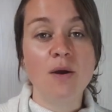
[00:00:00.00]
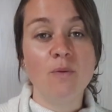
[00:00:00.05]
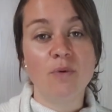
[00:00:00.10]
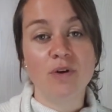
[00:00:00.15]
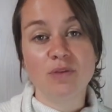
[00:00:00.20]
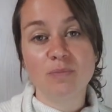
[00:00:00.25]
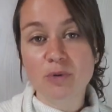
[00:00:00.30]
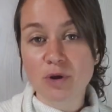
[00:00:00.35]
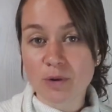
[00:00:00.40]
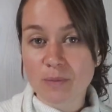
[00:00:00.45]

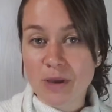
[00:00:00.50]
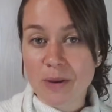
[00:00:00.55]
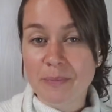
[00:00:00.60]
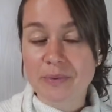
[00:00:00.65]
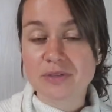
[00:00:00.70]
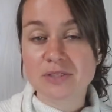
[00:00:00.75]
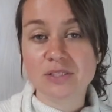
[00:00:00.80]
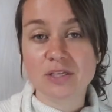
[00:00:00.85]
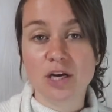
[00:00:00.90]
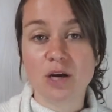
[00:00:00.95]
With pure
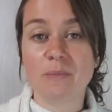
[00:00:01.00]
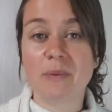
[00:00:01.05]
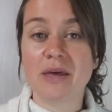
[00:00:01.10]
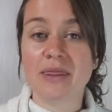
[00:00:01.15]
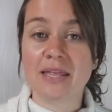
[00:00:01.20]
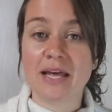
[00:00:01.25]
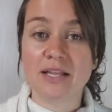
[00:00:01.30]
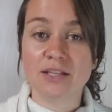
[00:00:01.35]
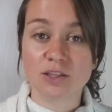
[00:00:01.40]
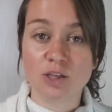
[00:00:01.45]
maple syrup
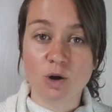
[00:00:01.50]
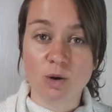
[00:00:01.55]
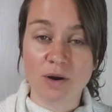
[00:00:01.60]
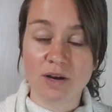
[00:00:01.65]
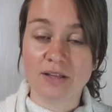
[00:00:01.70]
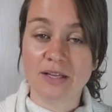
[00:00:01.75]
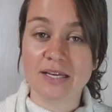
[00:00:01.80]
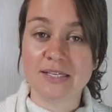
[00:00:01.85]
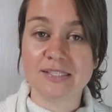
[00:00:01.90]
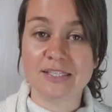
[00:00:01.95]
and that
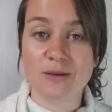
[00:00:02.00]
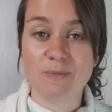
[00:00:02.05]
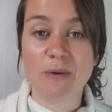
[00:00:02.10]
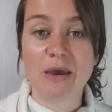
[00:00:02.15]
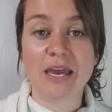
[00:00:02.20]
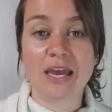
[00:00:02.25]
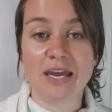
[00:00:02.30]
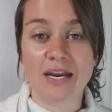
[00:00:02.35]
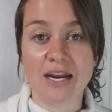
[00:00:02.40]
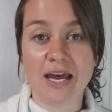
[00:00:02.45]
lower
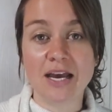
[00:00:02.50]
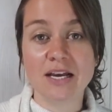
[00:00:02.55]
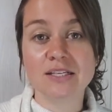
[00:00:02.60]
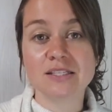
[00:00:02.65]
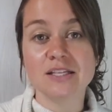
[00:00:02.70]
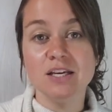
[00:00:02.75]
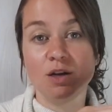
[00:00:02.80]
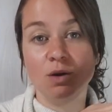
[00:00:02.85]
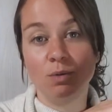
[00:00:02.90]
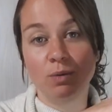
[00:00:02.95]
glycemic
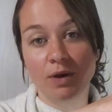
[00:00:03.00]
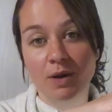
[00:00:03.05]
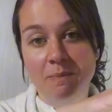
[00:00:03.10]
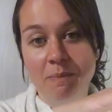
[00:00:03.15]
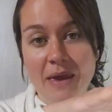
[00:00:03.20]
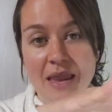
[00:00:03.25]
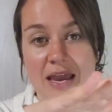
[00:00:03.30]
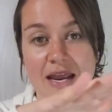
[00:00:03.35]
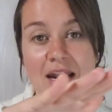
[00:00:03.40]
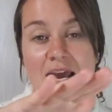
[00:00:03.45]
index, it'll
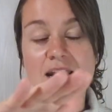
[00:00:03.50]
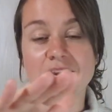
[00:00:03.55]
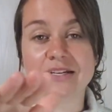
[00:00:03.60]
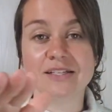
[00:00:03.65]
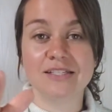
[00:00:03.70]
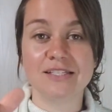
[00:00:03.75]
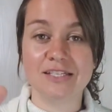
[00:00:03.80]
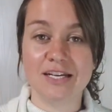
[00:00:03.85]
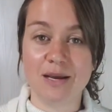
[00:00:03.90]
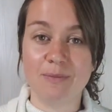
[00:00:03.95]
remain at
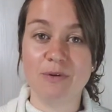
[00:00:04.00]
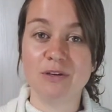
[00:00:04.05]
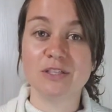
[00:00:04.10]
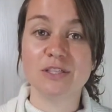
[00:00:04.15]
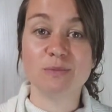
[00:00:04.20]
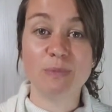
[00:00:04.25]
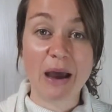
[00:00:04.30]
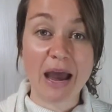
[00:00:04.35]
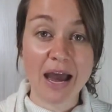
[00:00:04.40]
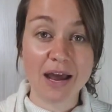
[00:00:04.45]
a stable
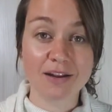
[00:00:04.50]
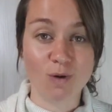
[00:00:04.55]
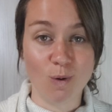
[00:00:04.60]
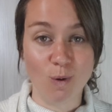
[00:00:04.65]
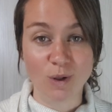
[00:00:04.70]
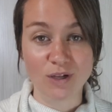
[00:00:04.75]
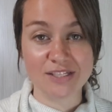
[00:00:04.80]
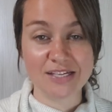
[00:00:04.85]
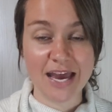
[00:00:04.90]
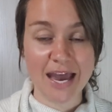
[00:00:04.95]
spot the
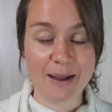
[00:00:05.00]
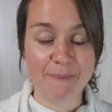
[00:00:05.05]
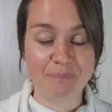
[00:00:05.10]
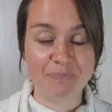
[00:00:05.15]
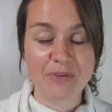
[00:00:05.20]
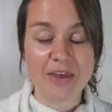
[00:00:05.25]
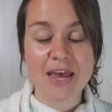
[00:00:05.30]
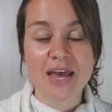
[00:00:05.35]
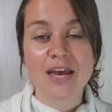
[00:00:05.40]
whole time.